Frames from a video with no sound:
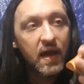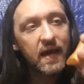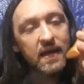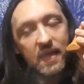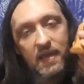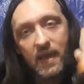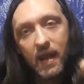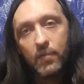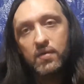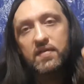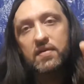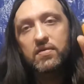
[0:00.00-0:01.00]
I
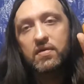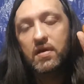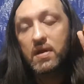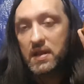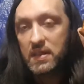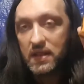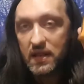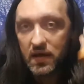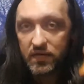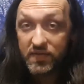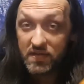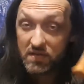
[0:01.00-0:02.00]
guarantee you're going to
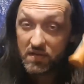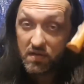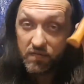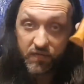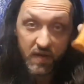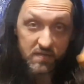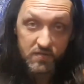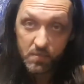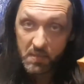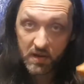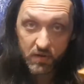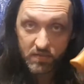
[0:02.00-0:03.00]
love this and you're going to find so
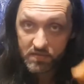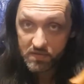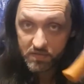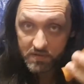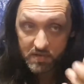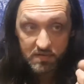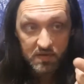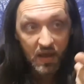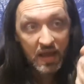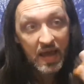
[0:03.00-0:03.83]
many uses for this.